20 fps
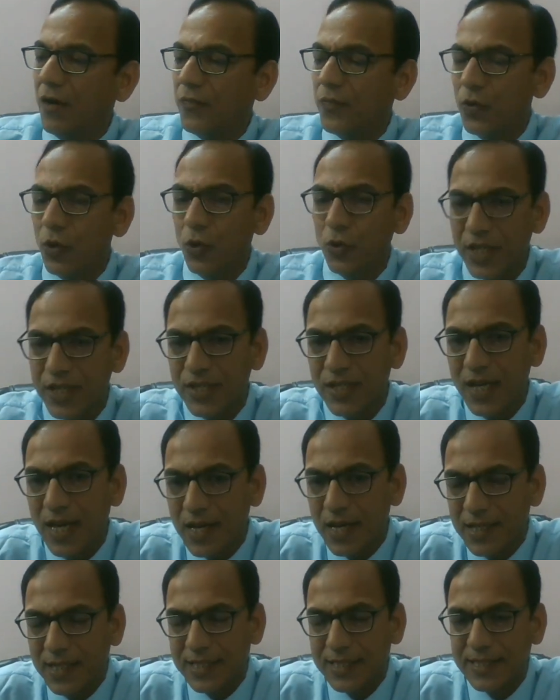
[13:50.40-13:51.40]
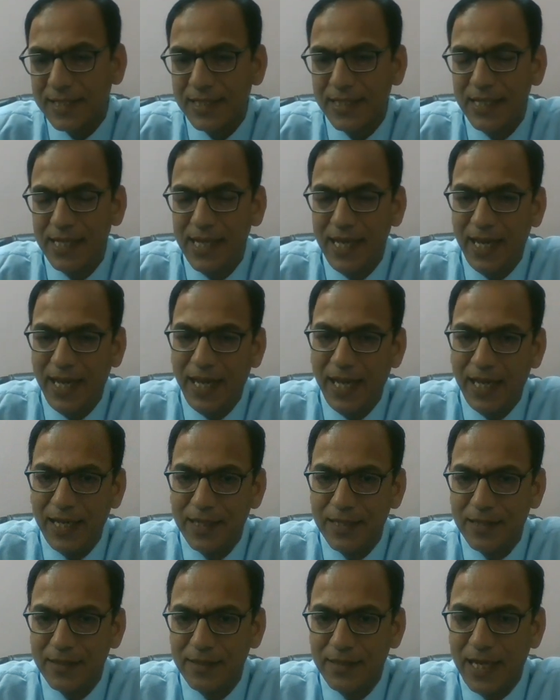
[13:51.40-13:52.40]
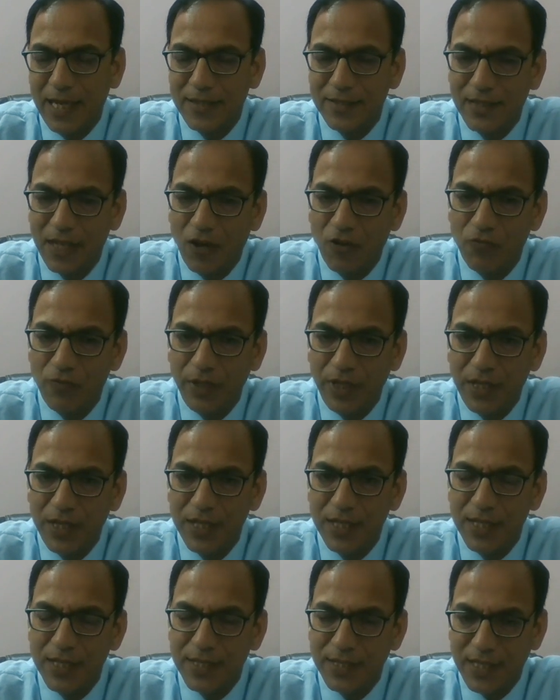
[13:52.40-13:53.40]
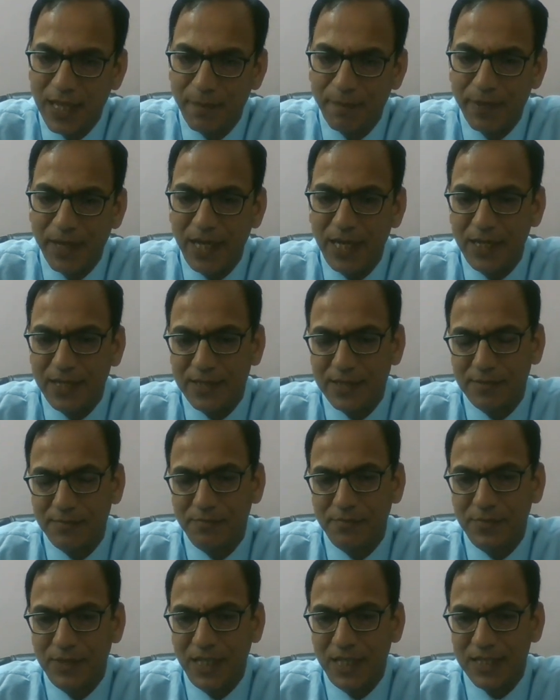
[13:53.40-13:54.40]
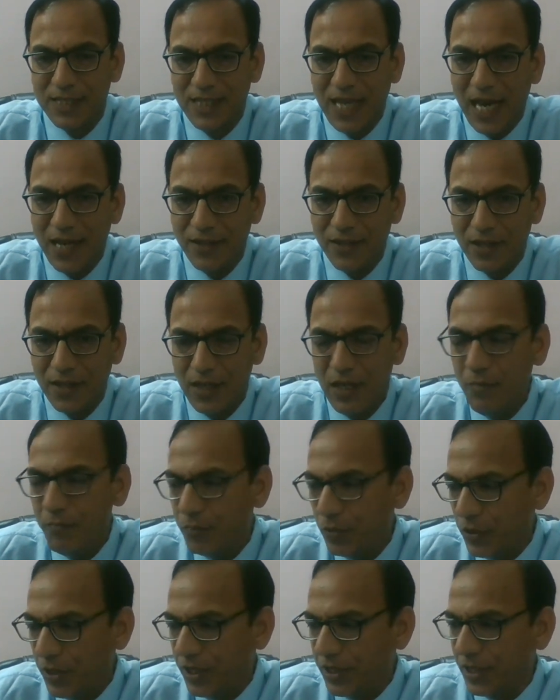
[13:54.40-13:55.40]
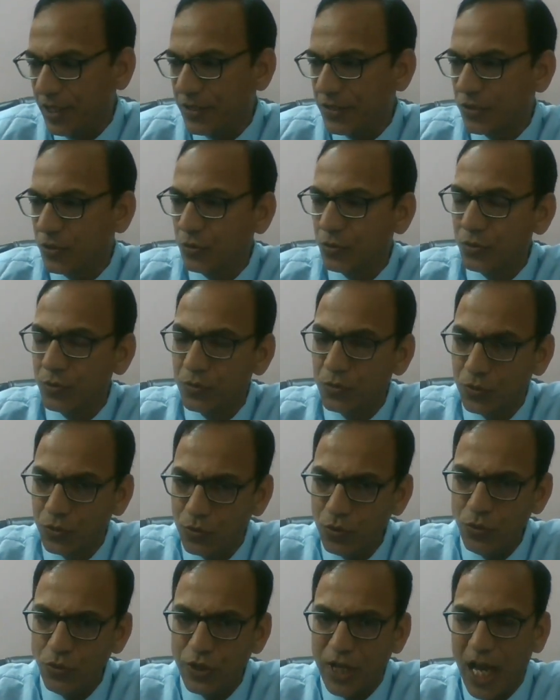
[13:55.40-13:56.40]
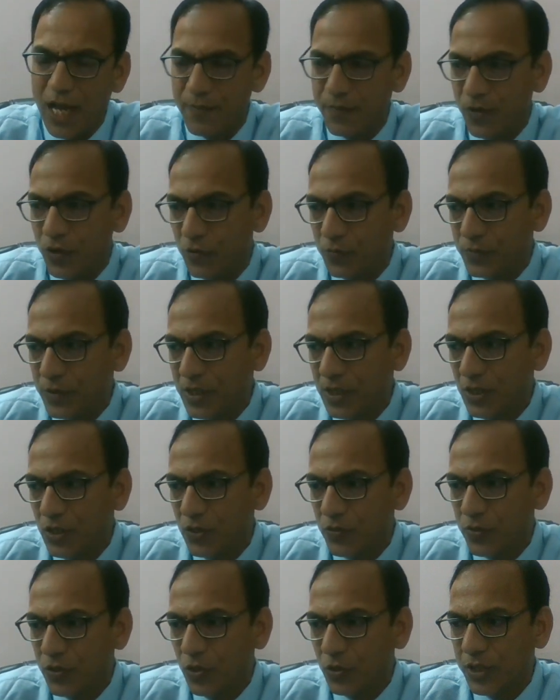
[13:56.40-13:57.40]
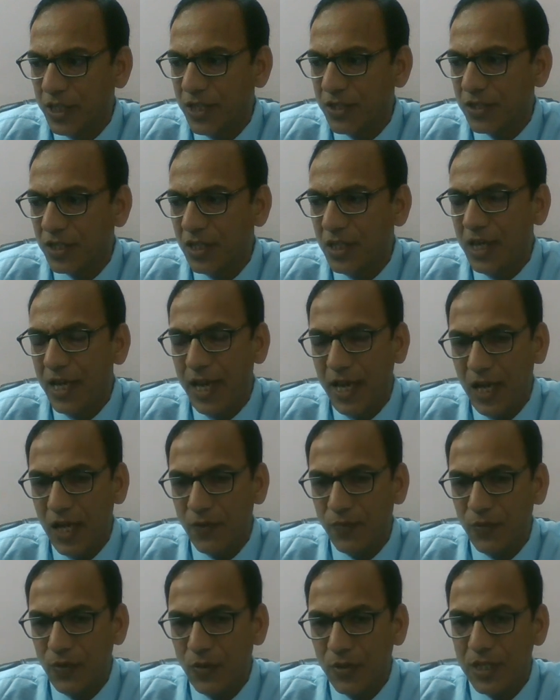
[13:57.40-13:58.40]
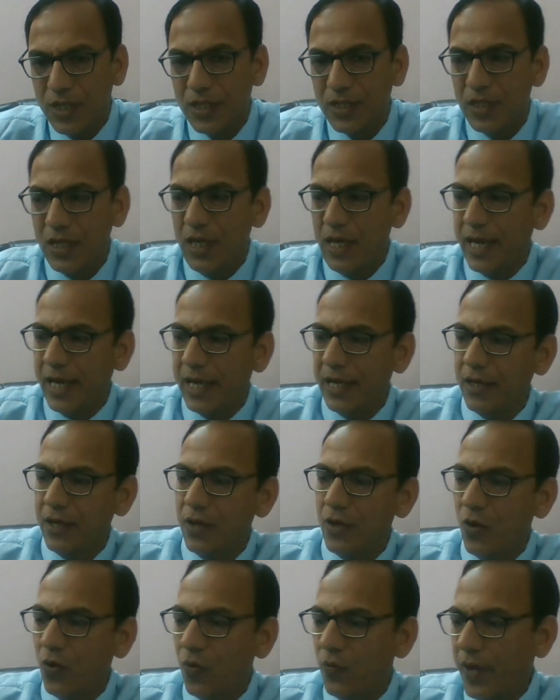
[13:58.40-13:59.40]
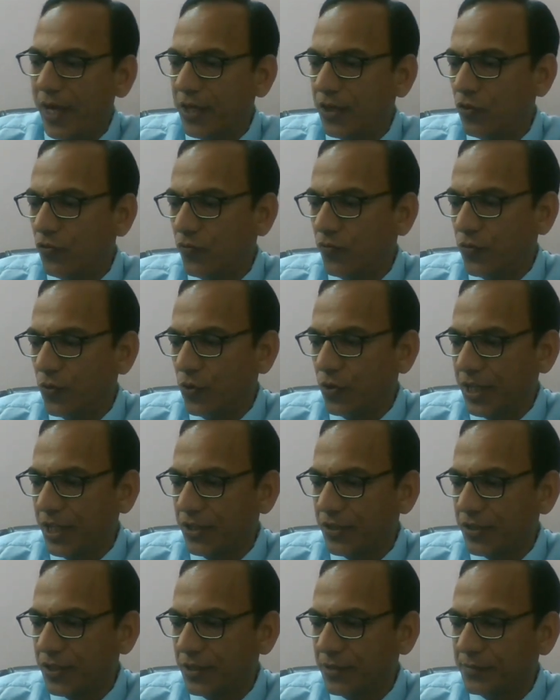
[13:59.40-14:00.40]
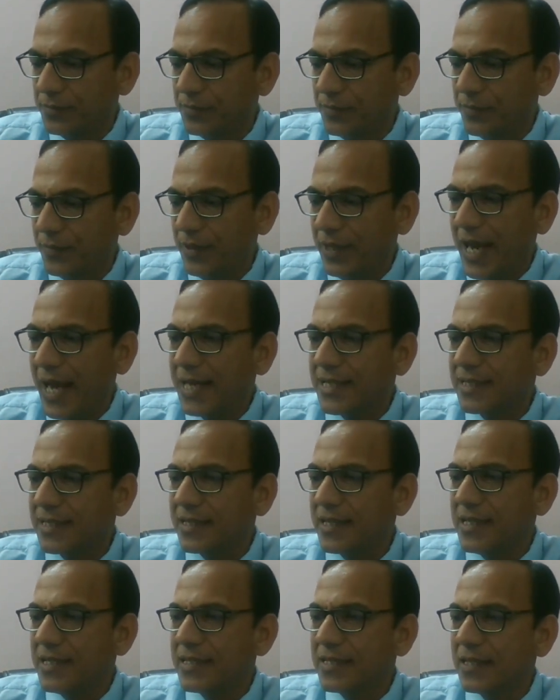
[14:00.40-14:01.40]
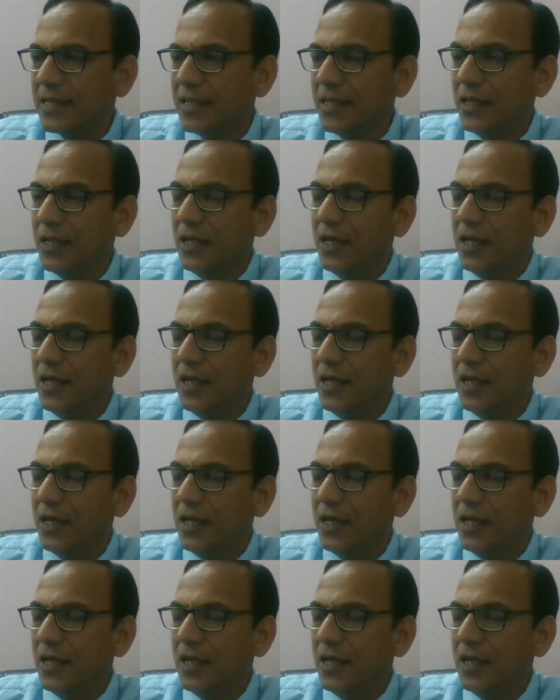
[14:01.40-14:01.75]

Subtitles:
flotation occurs, and that's how we separate these lighter impurities. So 2 types of flotation: air flotation and vacuum flotation. Next is